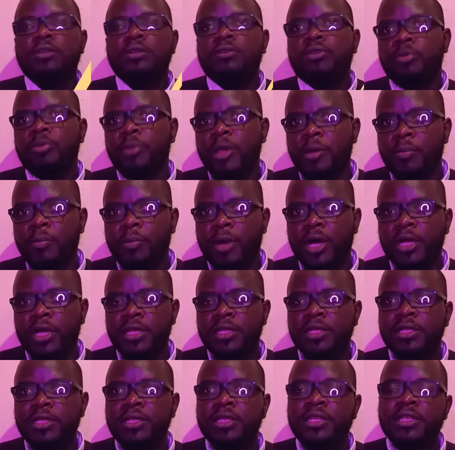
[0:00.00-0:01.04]
Remember,
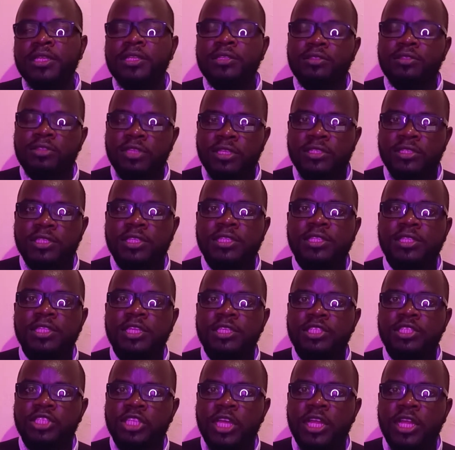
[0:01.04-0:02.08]
this is
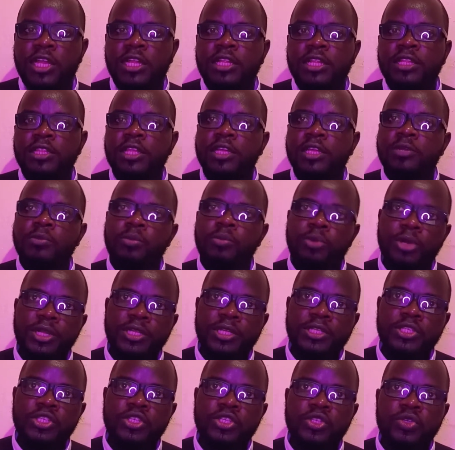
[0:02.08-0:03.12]
the channel that
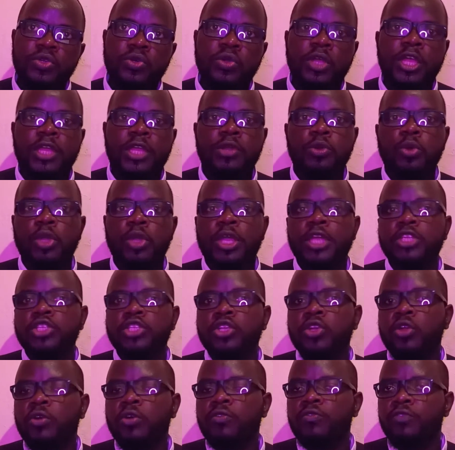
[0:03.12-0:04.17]
brings you
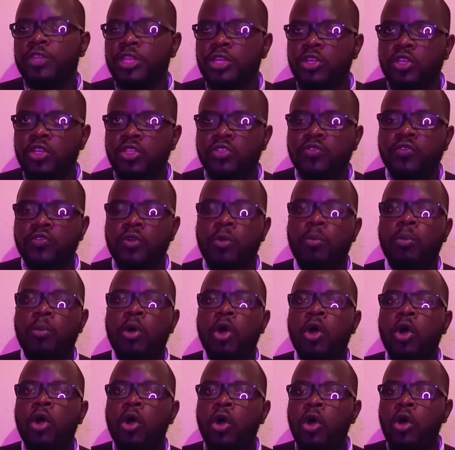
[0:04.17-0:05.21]
educational videos from
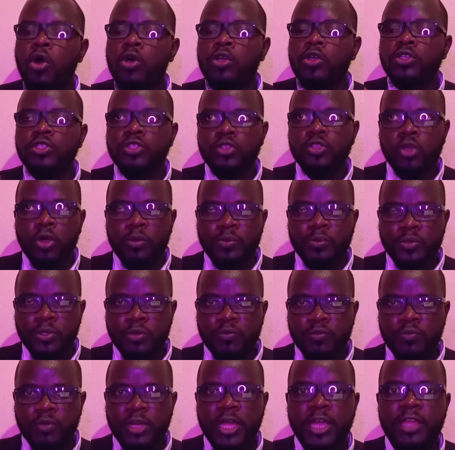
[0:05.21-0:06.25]
all scopes
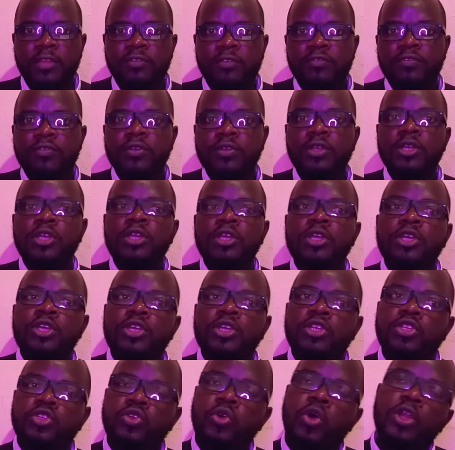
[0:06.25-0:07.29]
of life.
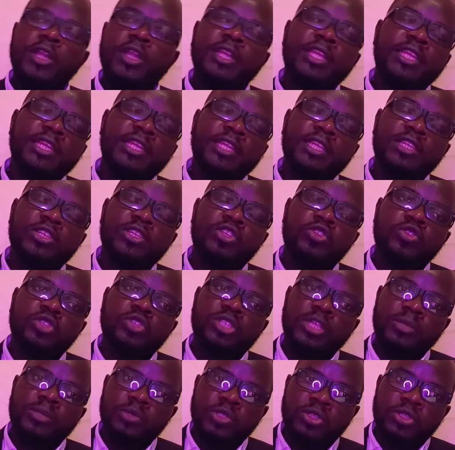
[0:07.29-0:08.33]
You only need to
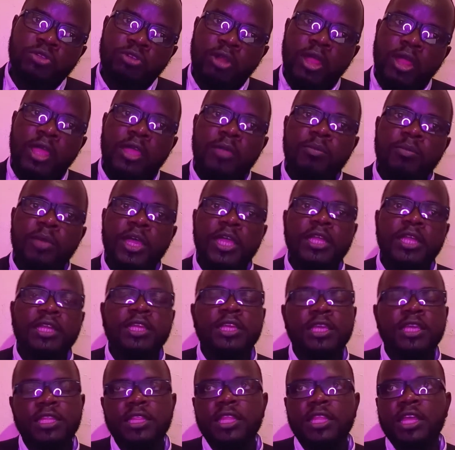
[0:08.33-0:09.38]
subscribe and
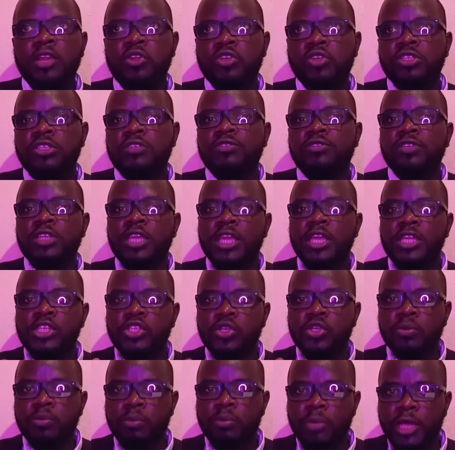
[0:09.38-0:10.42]
hit the
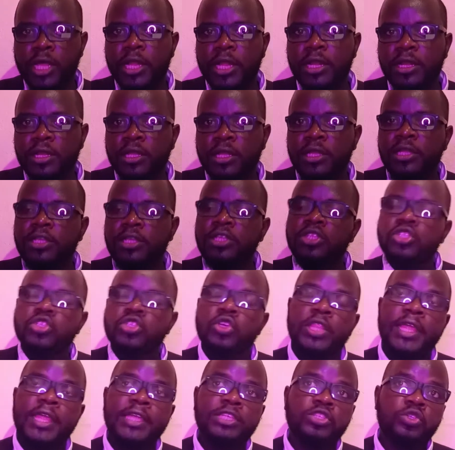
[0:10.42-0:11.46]
notification bell
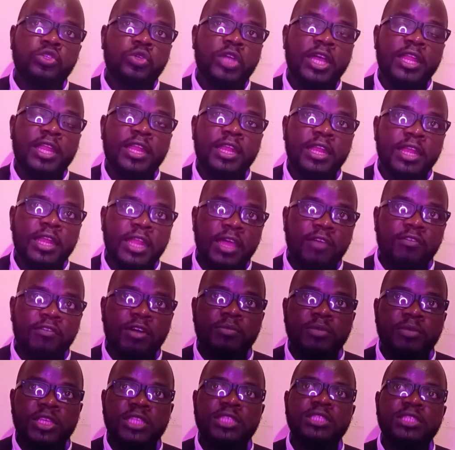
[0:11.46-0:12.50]
so that you can
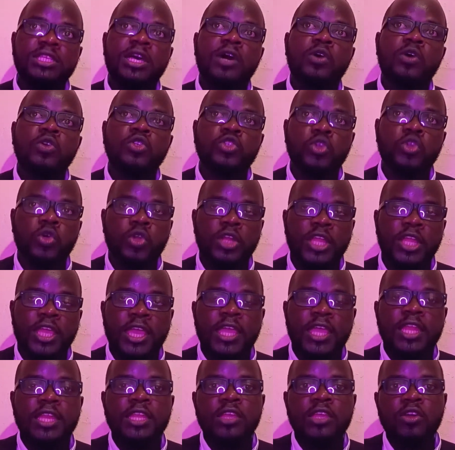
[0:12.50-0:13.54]
never miss out on
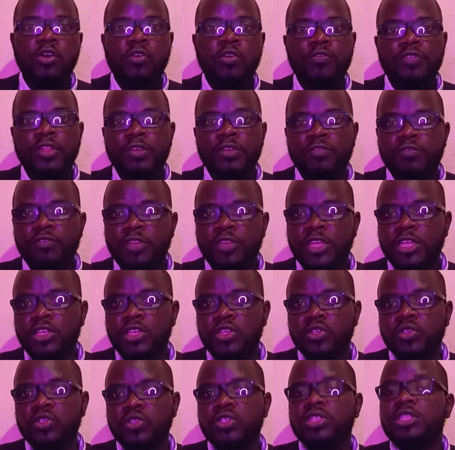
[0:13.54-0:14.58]
any of the
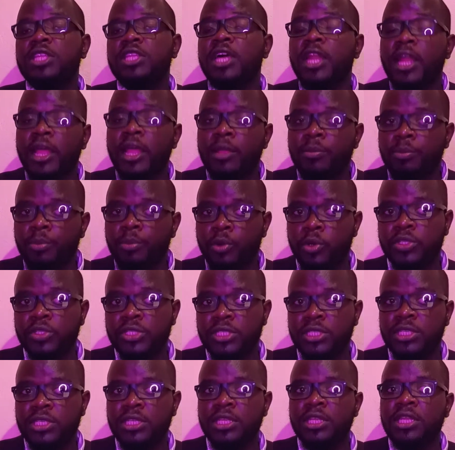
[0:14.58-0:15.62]
videos that I
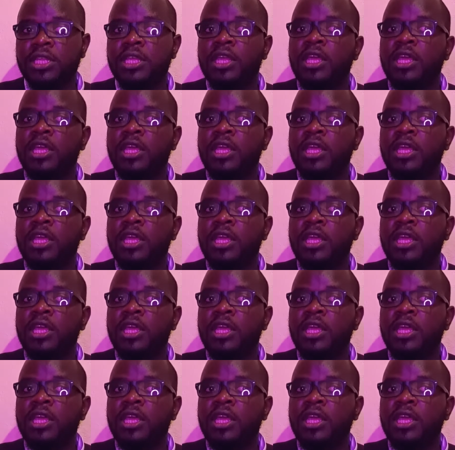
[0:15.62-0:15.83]
post.